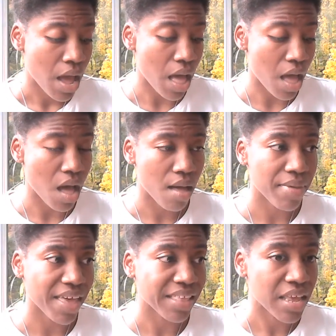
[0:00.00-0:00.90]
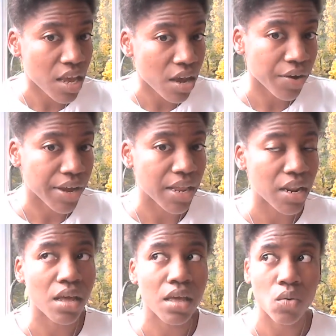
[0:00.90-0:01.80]
and hear it
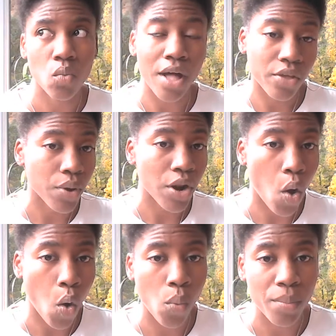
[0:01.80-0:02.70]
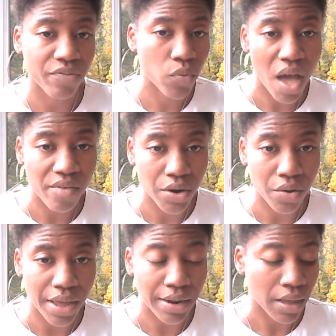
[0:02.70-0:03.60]
while you're at home if you have
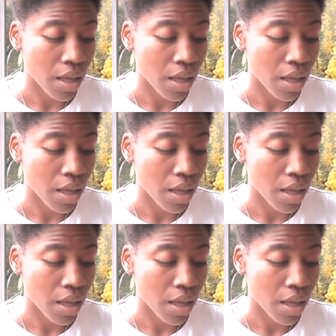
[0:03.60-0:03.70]
internet.